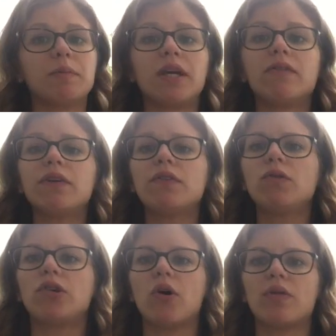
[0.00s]
Even if you
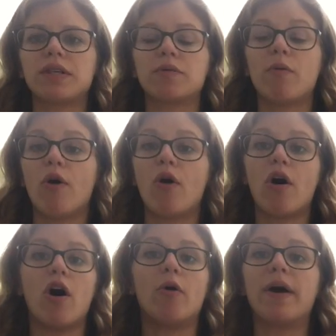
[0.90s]
know this
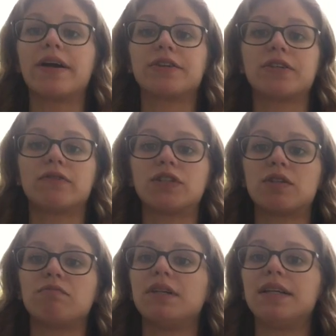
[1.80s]
all by yourself, just
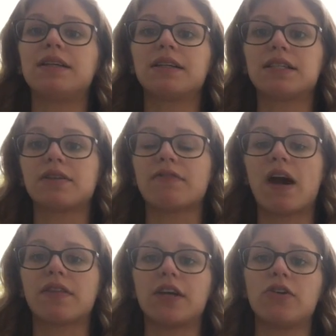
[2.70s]
immediately, it's a
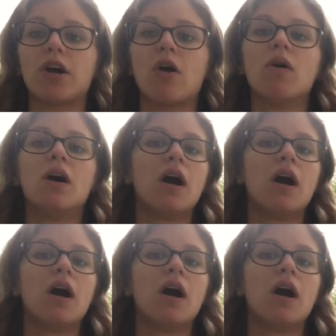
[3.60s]
fact that you know,